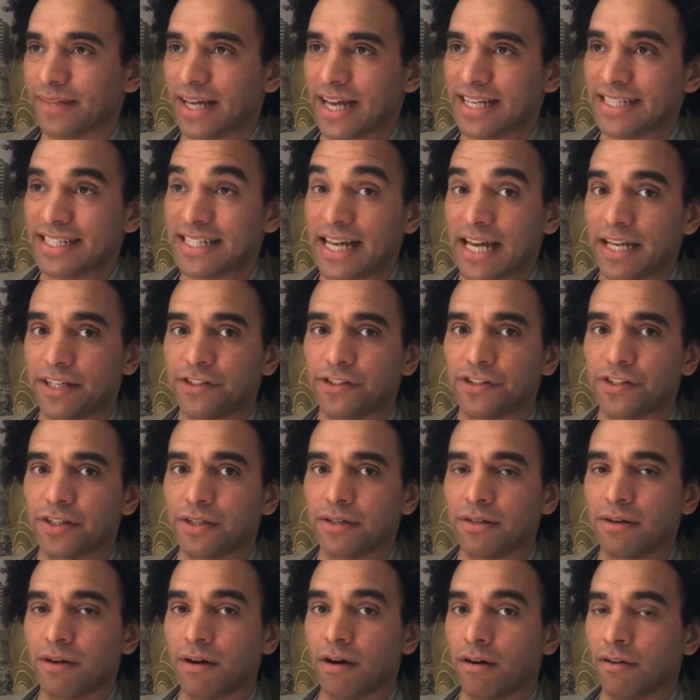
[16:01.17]

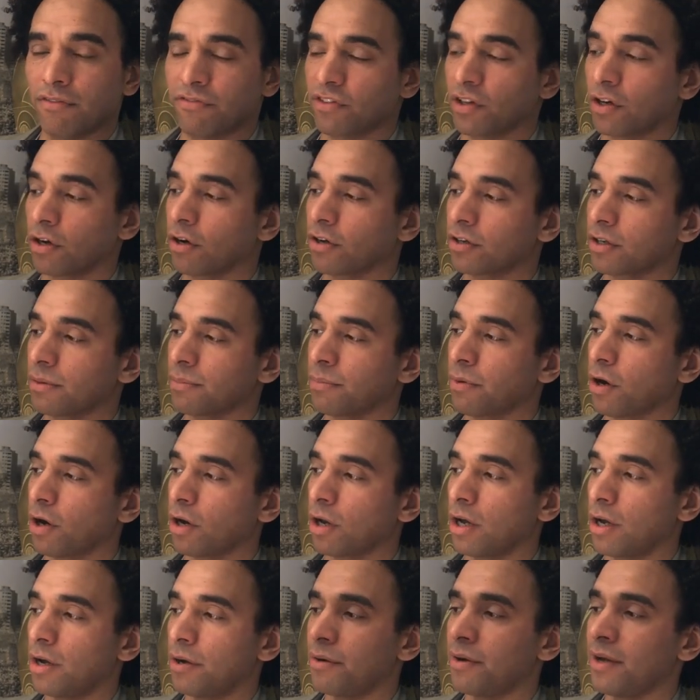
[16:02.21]
attention of the god
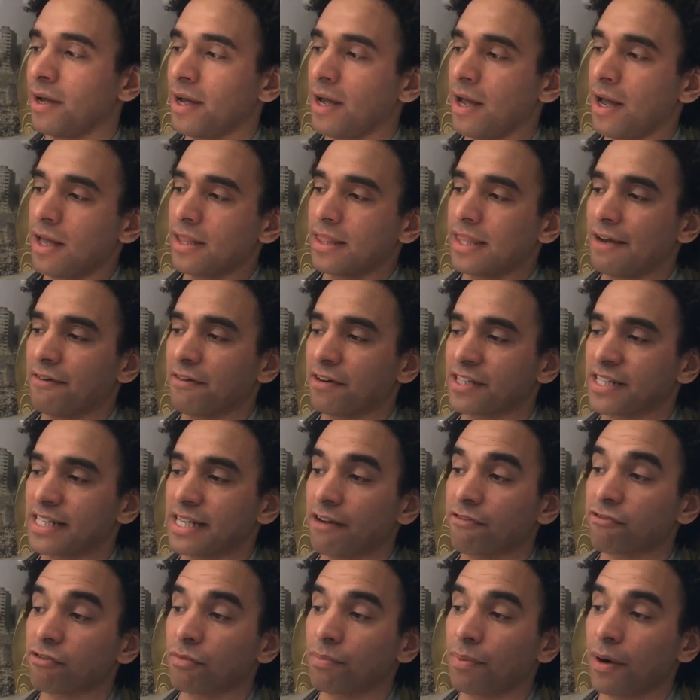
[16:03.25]
Apollo. There are
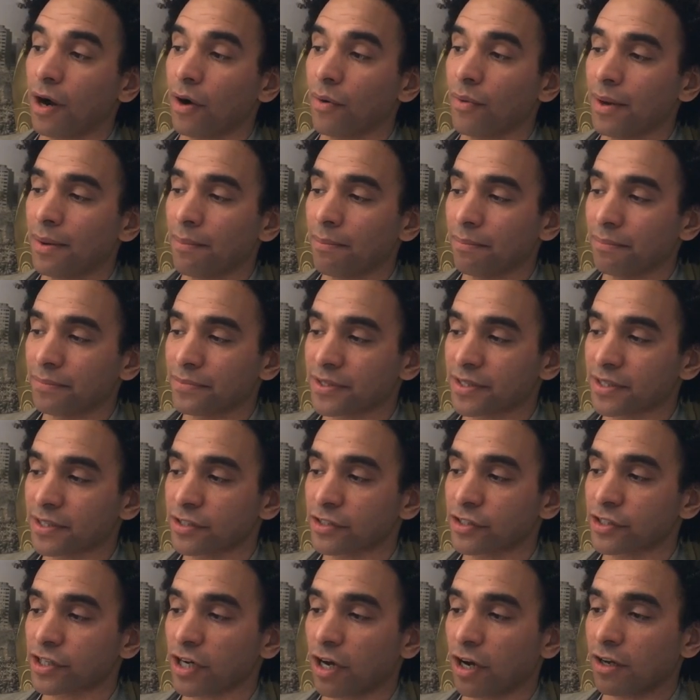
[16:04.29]
several poems
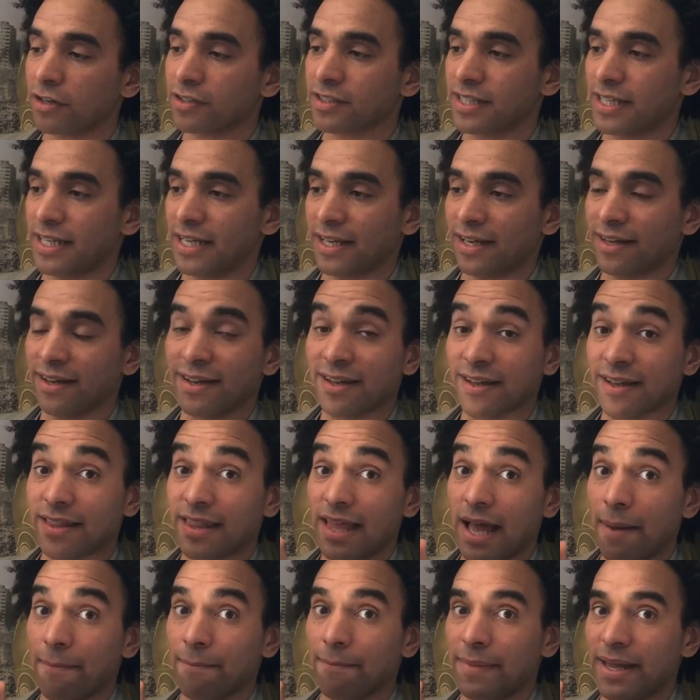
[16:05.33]
charting
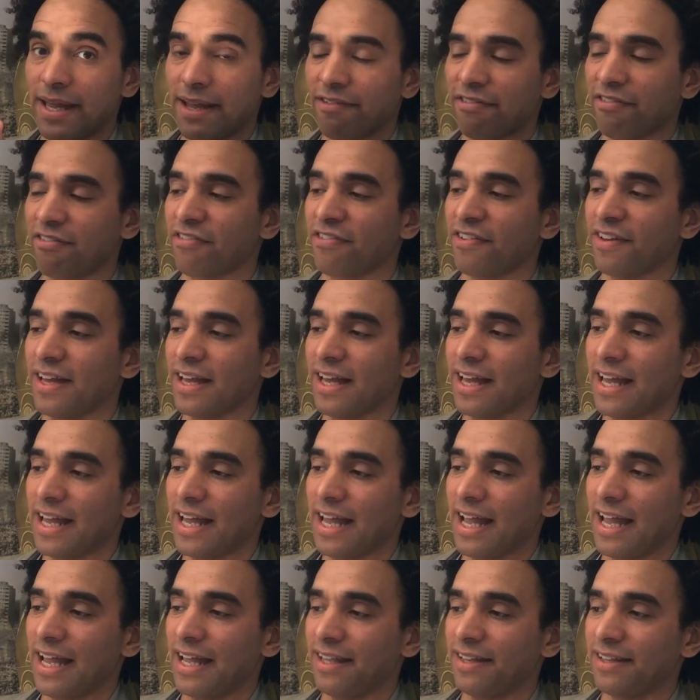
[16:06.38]
that myth
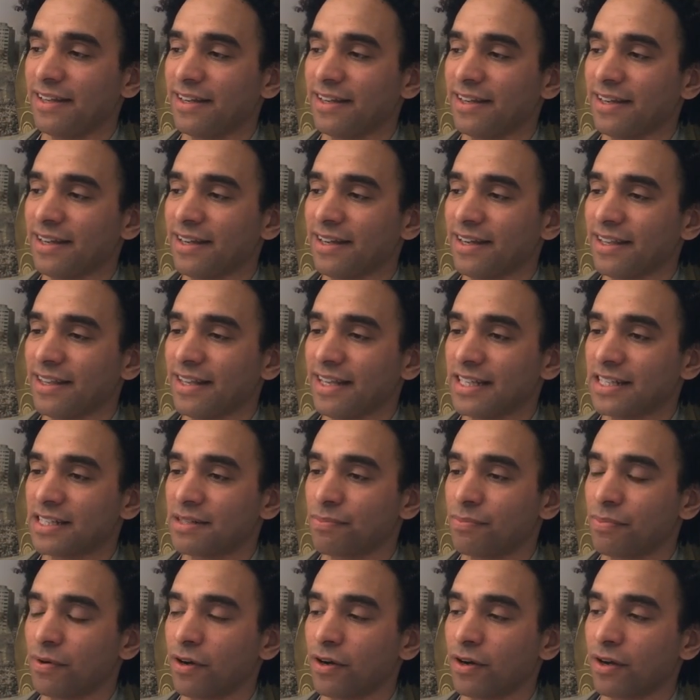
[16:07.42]
in this
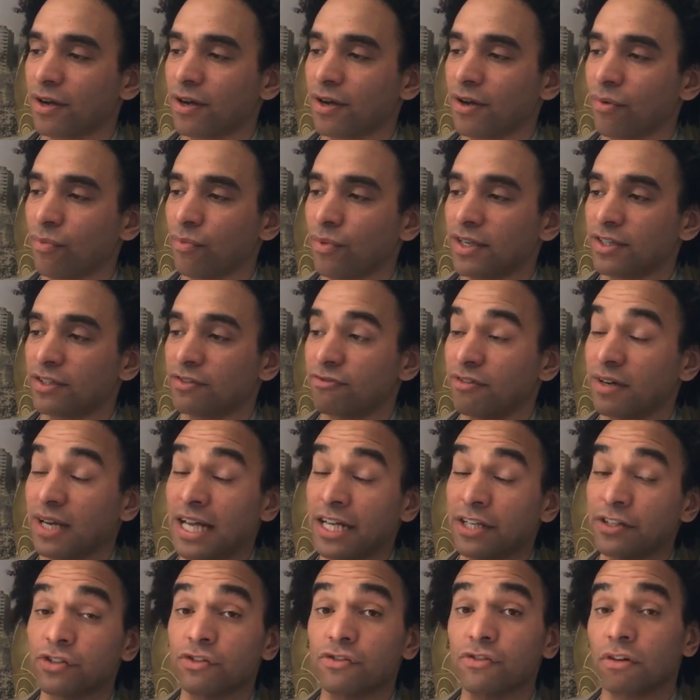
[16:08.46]
book, which
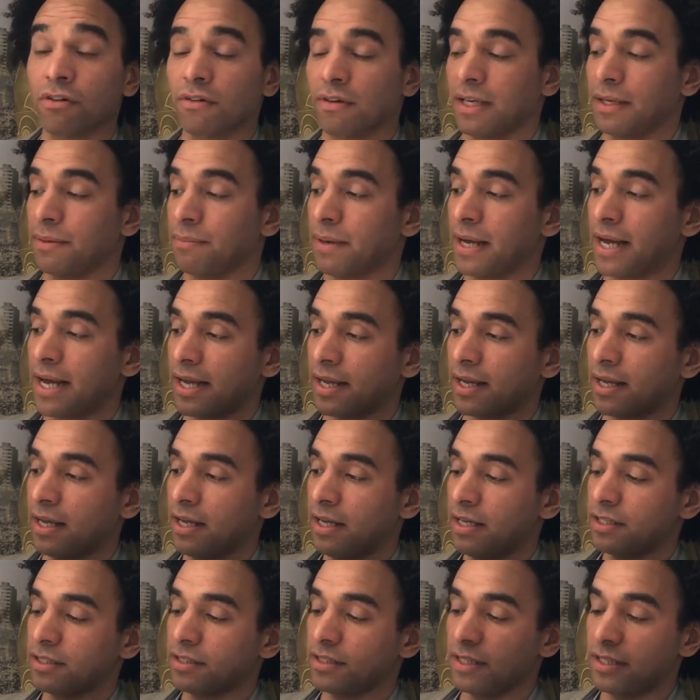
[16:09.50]
relates strongly back
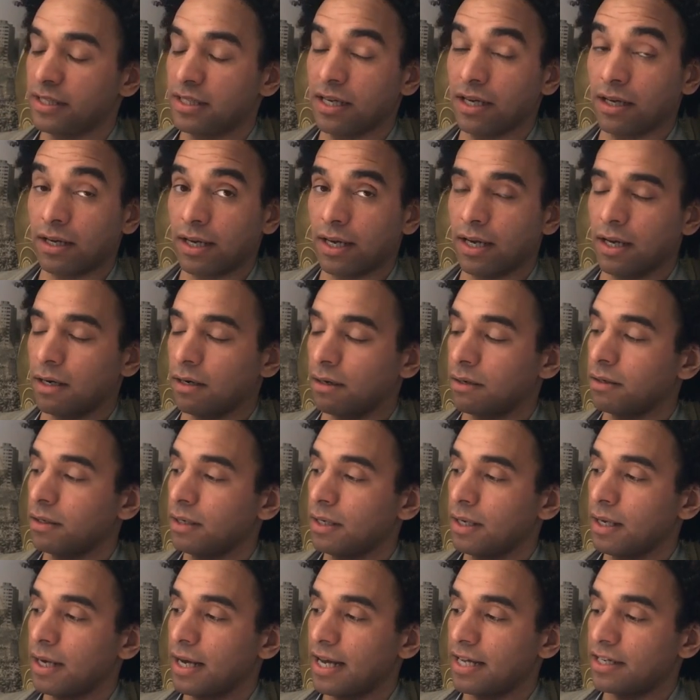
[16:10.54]
to the young girl
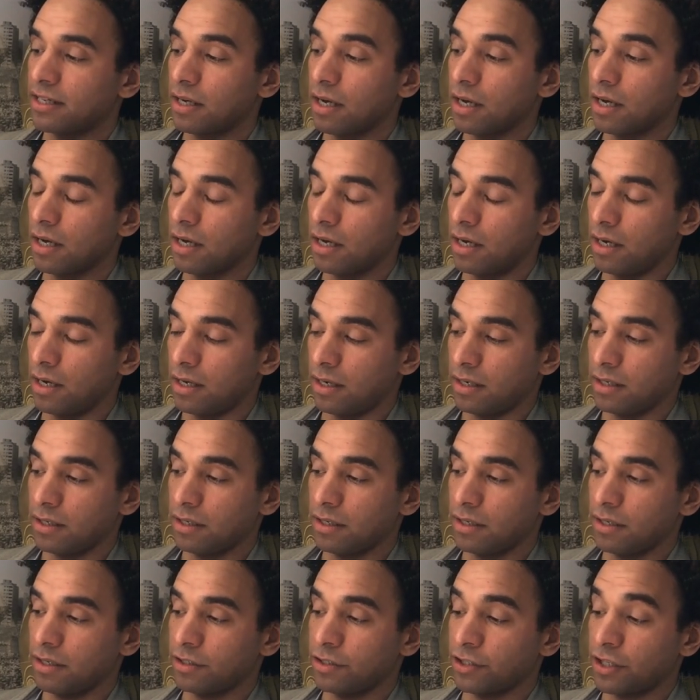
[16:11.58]
and her
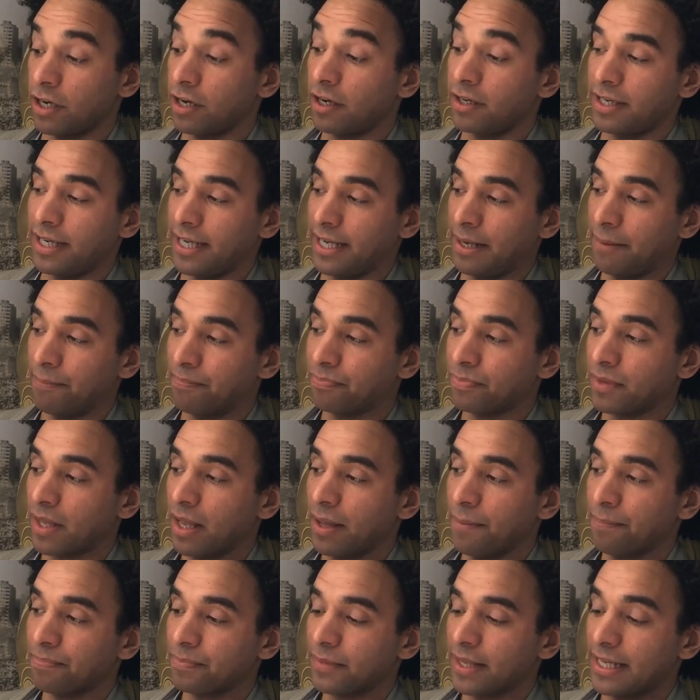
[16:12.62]
journey.
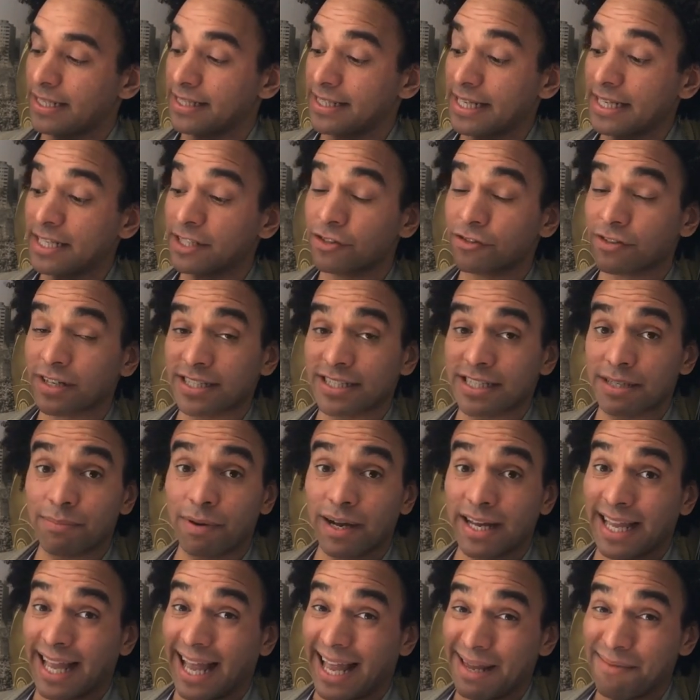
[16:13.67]
It's illustrated
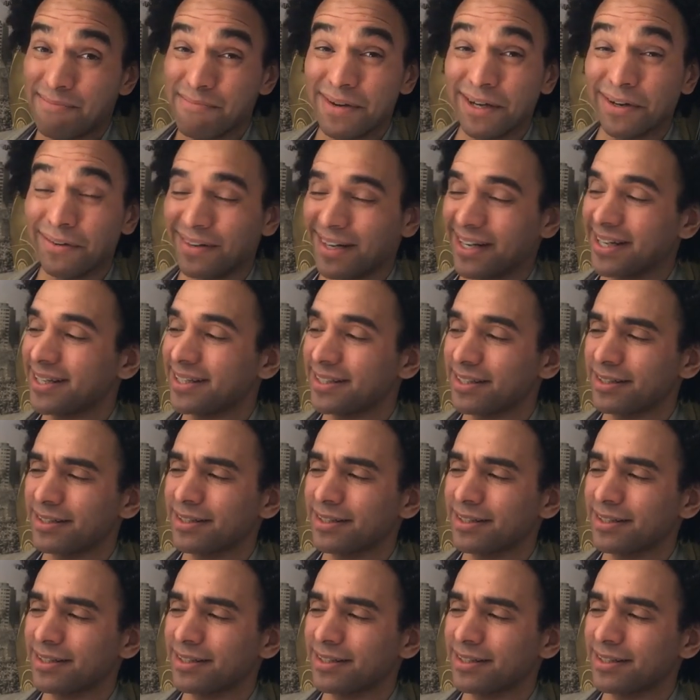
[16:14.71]
by Kate Milner,